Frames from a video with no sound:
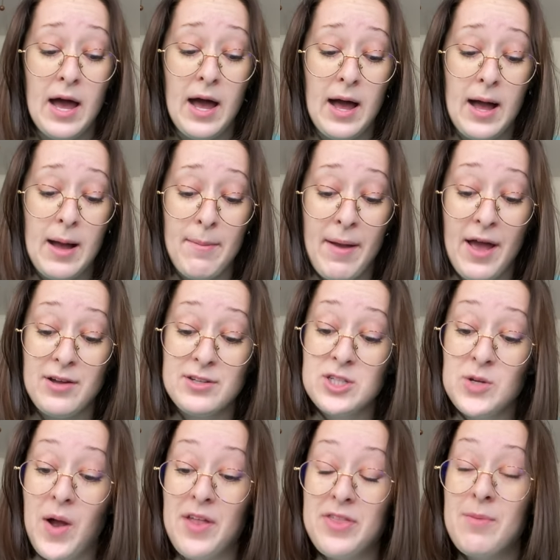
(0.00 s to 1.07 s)
um, I also
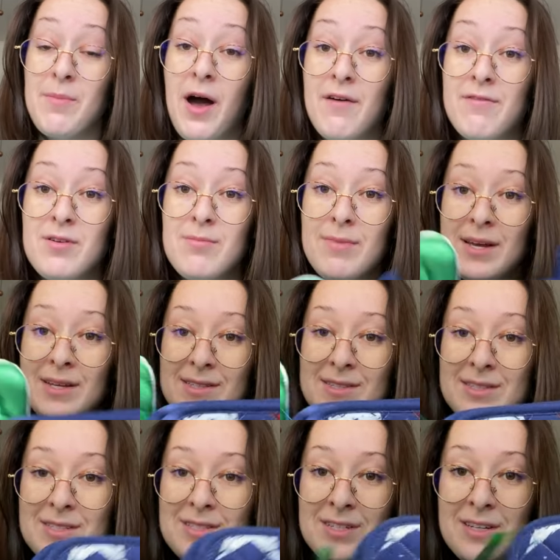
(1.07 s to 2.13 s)
got them oven
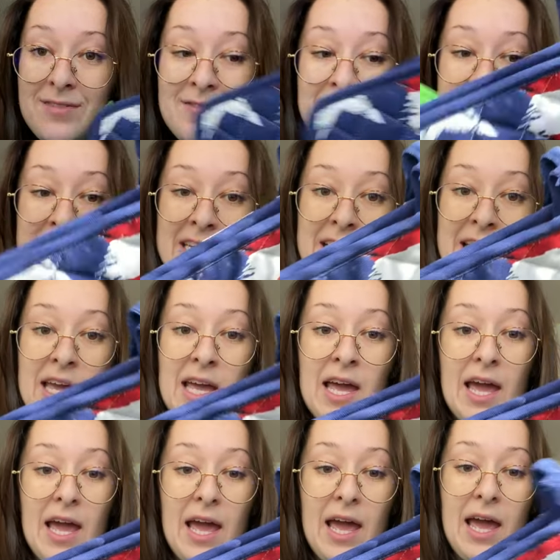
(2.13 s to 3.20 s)
mitts
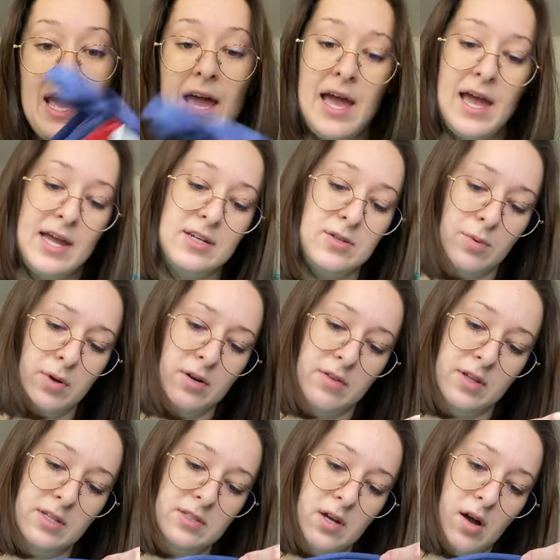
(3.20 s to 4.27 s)
and what are
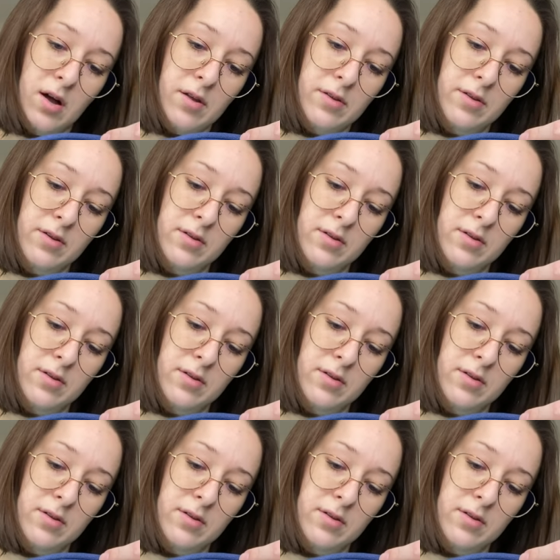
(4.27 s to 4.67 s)
these called?